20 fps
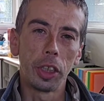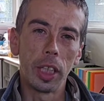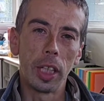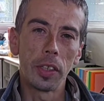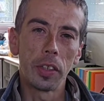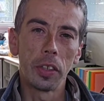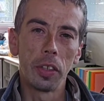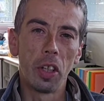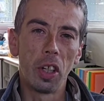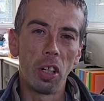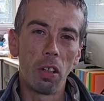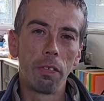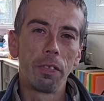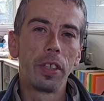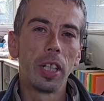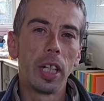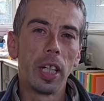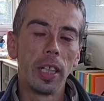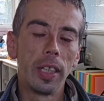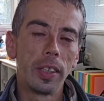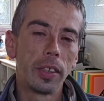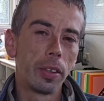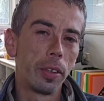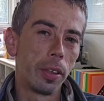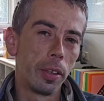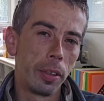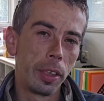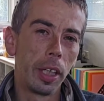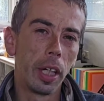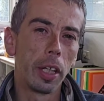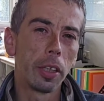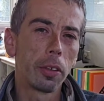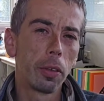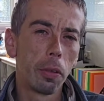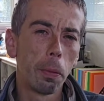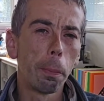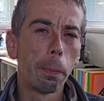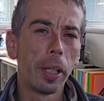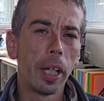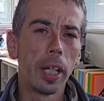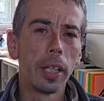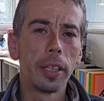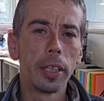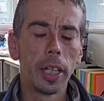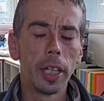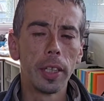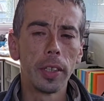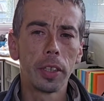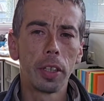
has her off days, her good and bad days.